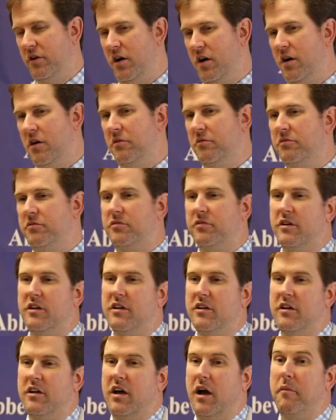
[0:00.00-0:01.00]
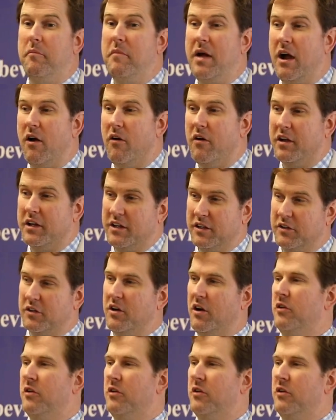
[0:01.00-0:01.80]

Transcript: of American